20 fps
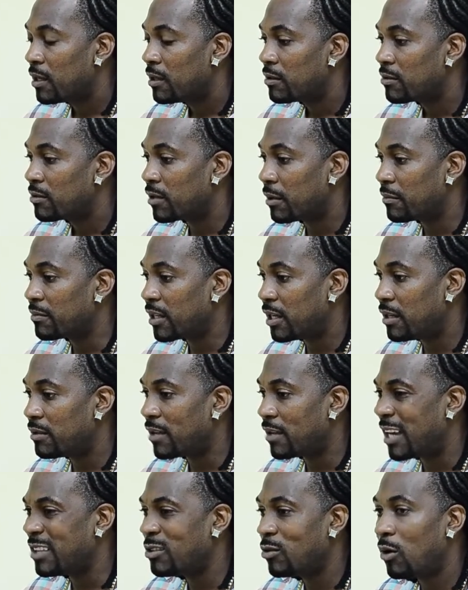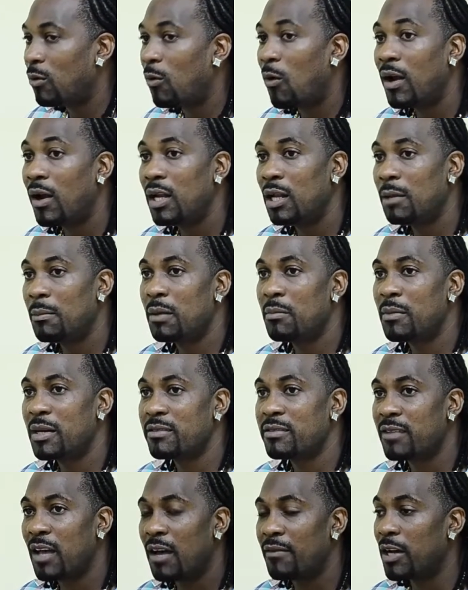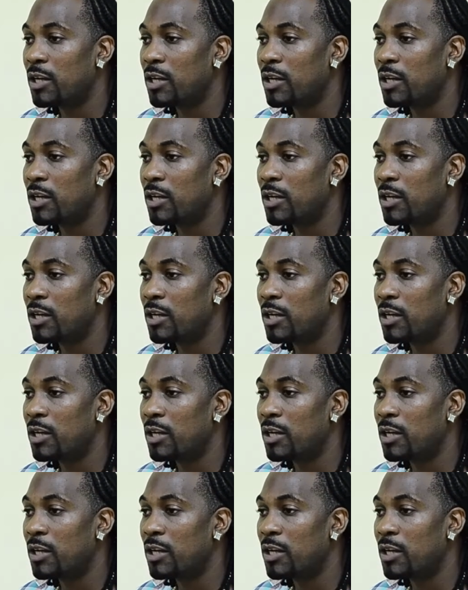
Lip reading: sometimes I don't want to limit myself.